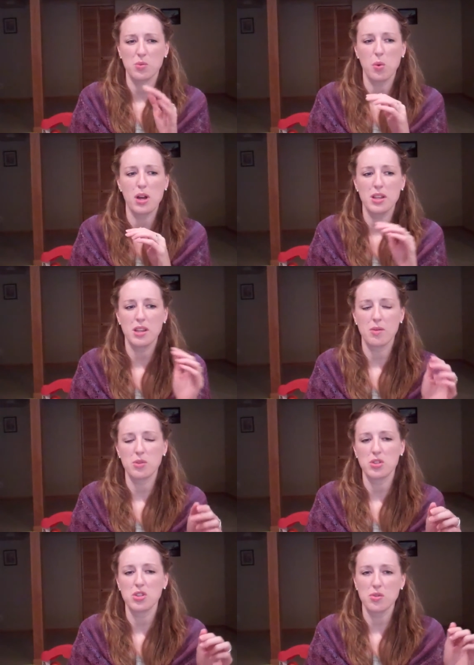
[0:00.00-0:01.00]
One that
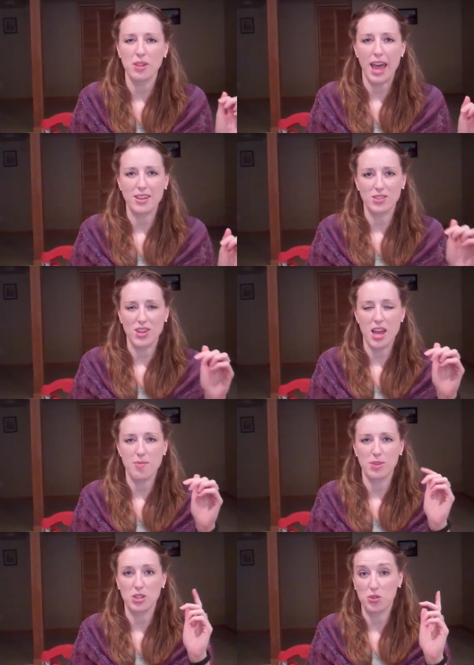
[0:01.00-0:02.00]
was new last time,
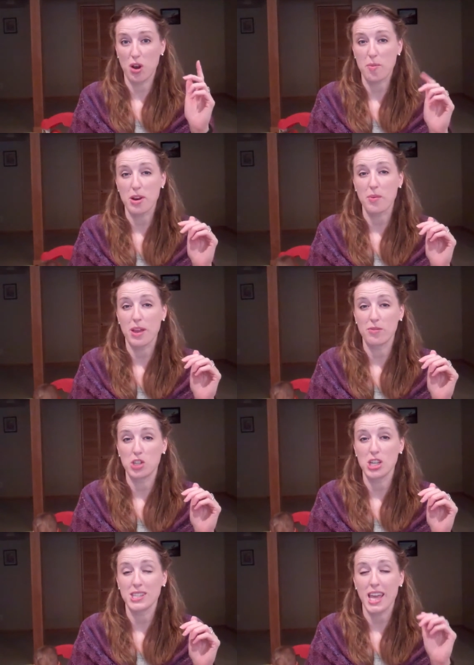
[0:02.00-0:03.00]
the strawberry wave
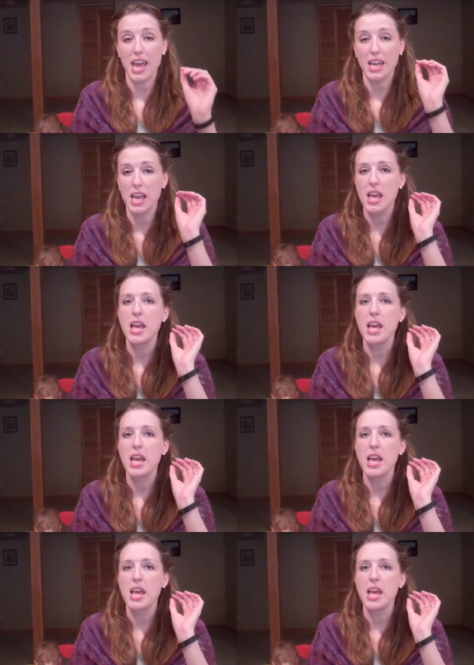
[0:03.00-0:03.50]
cheesecake.